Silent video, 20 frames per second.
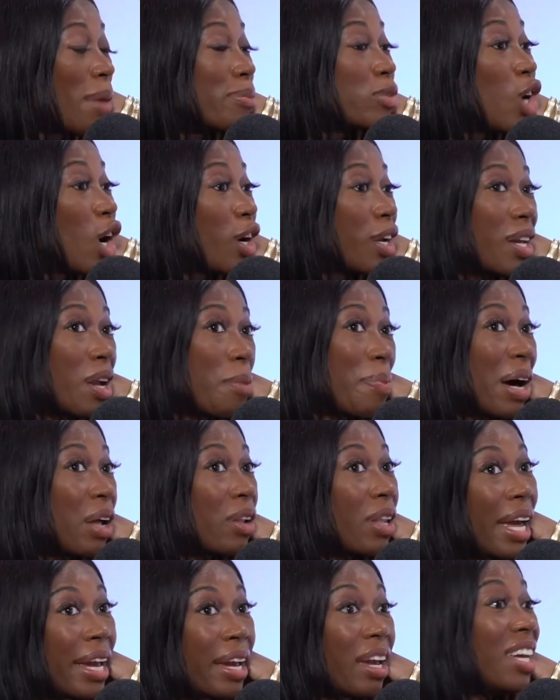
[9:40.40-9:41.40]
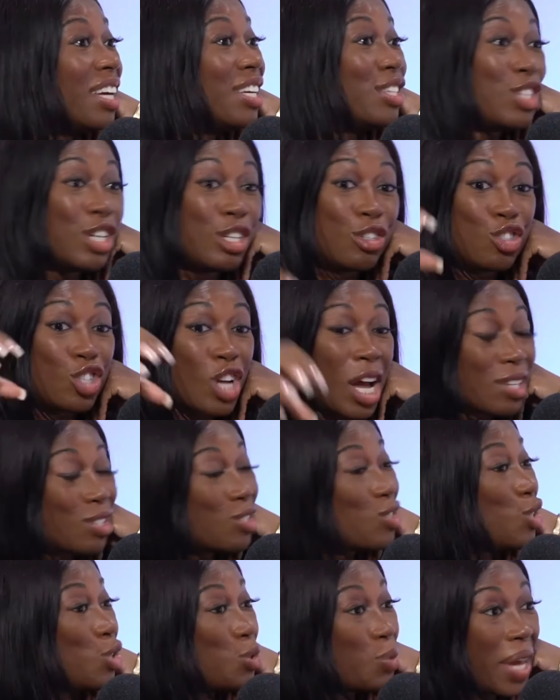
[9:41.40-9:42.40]
I'm talking about like, is it
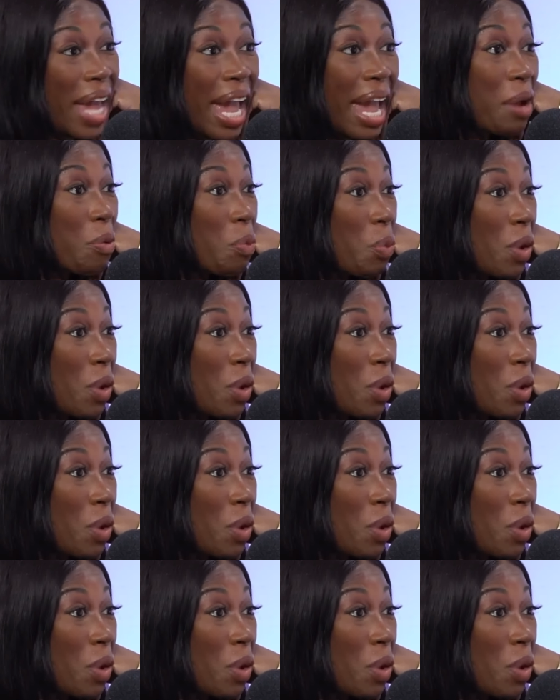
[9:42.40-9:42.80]
just UK women?